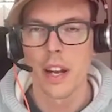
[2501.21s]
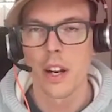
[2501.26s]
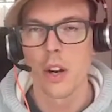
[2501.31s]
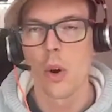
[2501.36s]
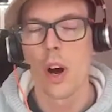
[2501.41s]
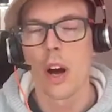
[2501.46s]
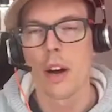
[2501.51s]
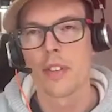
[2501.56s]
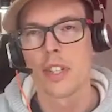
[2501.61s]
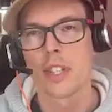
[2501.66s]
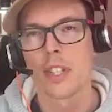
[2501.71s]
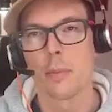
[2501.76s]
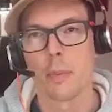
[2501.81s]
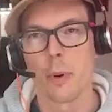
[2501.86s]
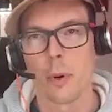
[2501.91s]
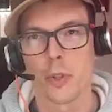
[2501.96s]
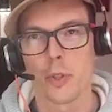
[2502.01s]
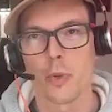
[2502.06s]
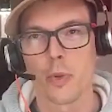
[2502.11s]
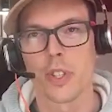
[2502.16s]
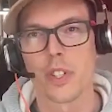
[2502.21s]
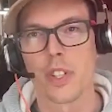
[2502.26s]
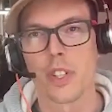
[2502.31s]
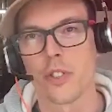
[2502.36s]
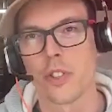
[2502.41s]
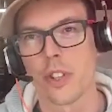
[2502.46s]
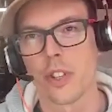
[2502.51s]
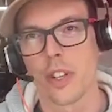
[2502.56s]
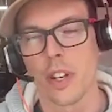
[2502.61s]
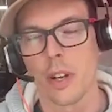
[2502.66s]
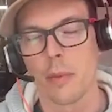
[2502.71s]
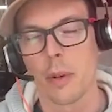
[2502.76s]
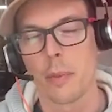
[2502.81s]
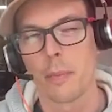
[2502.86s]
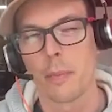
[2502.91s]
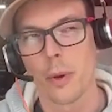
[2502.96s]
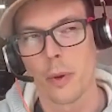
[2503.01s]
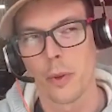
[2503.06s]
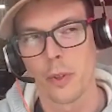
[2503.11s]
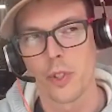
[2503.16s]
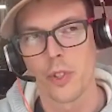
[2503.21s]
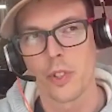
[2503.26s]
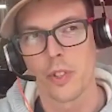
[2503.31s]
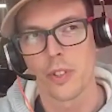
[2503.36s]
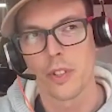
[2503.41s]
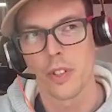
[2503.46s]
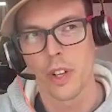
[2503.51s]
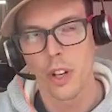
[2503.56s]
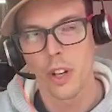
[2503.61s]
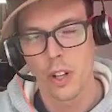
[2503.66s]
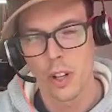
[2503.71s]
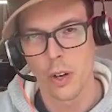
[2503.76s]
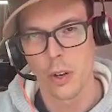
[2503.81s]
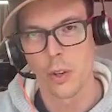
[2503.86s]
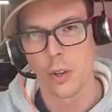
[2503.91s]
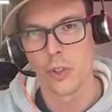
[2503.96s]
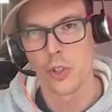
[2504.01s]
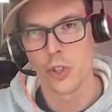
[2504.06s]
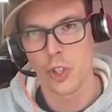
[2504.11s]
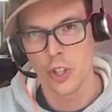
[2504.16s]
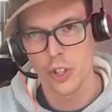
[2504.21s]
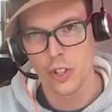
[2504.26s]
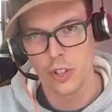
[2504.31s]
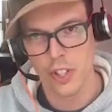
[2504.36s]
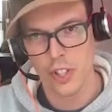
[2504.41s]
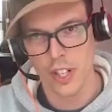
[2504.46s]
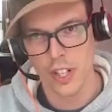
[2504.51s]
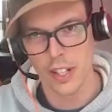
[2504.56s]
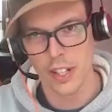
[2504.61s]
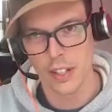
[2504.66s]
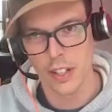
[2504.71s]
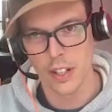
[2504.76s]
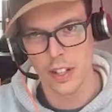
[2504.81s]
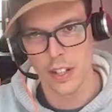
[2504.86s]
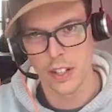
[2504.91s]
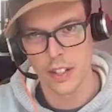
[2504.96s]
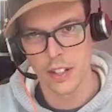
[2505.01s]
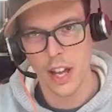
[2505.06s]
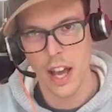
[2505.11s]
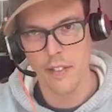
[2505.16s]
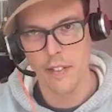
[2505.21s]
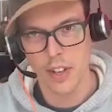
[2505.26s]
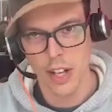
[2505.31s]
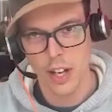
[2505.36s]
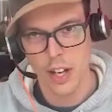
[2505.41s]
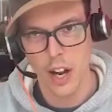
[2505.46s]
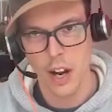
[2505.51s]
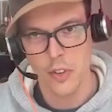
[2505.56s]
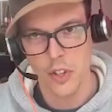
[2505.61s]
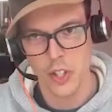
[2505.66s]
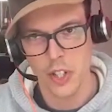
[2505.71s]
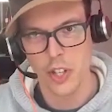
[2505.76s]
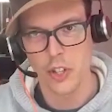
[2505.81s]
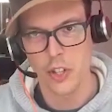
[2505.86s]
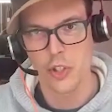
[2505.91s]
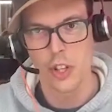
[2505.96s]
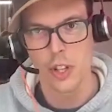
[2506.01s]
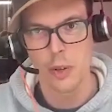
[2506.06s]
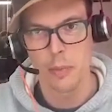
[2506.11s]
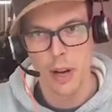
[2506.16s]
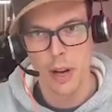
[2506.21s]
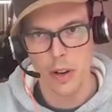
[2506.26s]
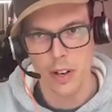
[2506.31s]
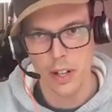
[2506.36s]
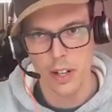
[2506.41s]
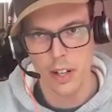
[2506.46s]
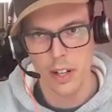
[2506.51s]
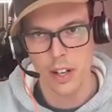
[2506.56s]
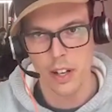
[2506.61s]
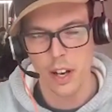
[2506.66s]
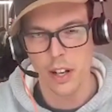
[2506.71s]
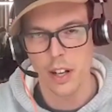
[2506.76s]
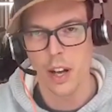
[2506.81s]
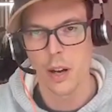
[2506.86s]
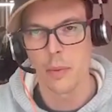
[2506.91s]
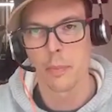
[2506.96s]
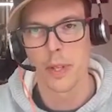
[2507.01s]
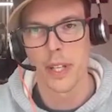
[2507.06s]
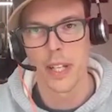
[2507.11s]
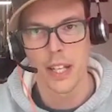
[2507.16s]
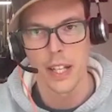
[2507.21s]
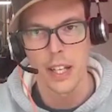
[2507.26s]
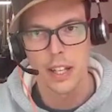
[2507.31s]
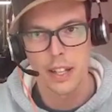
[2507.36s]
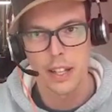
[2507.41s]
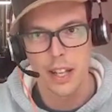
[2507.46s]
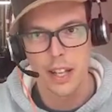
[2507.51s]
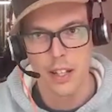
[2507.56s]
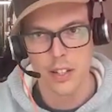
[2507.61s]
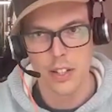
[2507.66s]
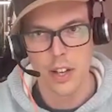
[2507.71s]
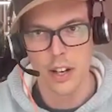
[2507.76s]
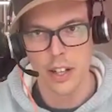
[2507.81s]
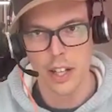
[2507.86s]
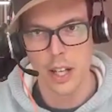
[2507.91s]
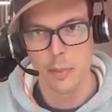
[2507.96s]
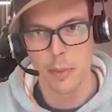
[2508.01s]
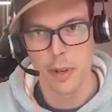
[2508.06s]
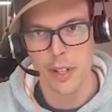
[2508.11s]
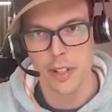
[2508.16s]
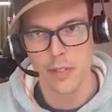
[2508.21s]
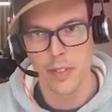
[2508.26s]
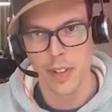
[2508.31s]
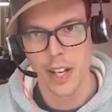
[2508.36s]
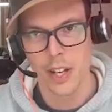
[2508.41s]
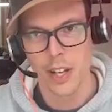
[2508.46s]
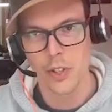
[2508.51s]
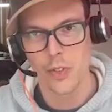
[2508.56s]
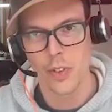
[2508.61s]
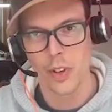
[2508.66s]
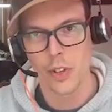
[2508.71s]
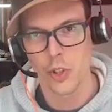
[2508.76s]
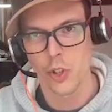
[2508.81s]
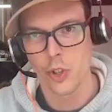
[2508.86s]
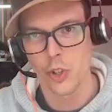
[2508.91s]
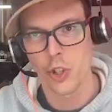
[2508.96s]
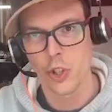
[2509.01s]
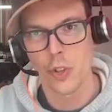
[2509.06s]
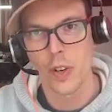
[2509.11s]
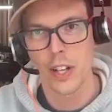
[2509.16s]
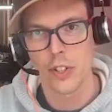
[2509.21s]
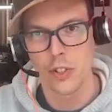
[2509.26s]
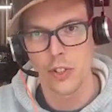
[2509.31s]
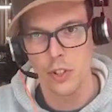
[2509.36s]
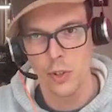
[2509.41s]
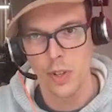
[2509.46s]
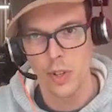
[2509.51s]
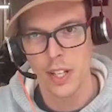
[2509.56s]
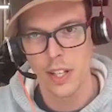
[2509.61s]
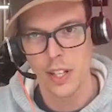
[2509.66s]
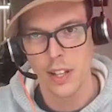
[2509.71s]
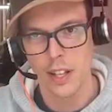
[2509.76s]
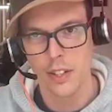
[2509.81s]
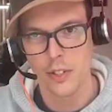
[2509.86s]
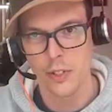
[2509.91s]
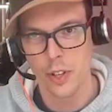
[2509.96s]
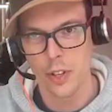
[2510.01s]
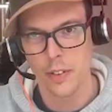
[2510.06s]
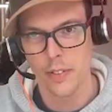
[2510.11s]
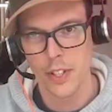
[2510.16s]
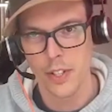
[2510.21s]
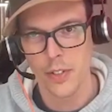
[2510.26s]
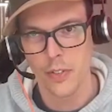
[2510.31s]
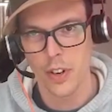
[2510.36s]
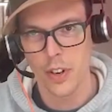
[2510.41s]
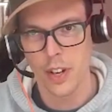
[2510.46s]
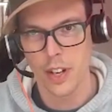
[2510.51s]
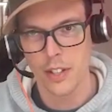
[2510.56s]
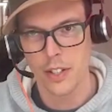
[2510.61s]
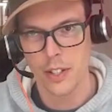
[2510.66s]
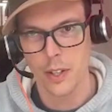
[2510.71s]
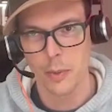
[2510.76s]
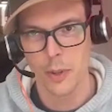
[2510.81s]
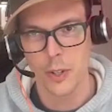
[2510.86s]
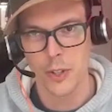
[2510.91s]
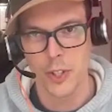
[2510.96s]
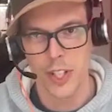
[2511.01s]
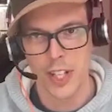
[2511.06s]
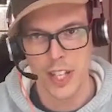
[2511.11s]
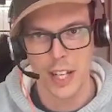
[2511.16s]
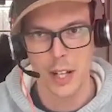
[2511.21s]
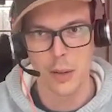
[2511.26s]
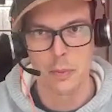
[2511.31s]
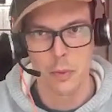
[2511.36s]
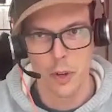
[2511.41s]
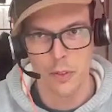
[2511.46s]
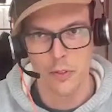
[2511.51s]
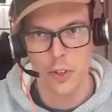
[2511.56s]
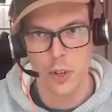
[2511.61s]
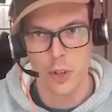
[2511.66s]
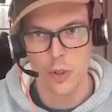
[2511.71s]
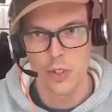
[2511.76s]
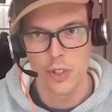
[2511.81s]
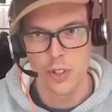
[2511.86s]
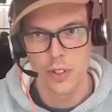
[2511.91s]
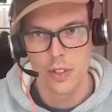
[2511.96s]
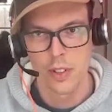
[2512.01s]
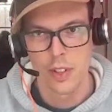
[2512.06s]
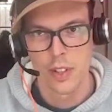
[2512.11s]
I know obviously post close, you're sitting there and having a conversation about a company and then talking about the vacation voucher. Do you guys do any of that service for customers to get them reviews?